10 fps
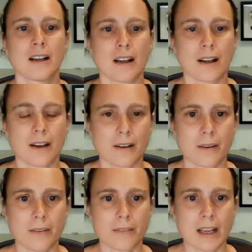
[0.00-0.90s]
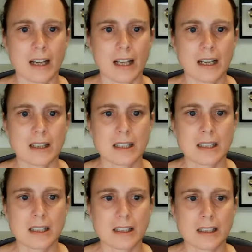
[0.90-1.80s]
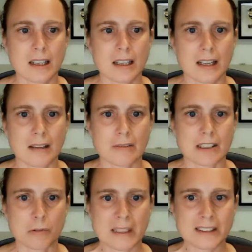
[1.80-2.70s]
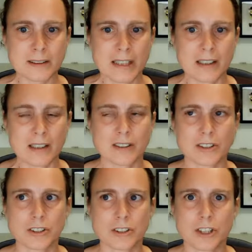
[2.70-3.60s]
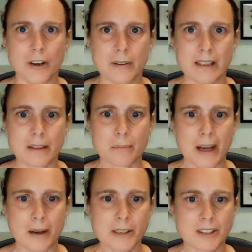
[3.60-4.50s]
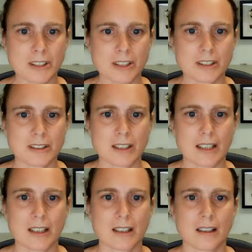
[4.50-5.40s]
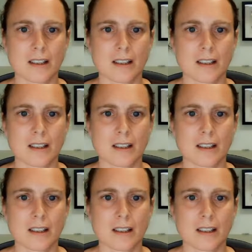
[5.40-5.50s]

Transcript: And I think that games like Wingspan are showing publishers that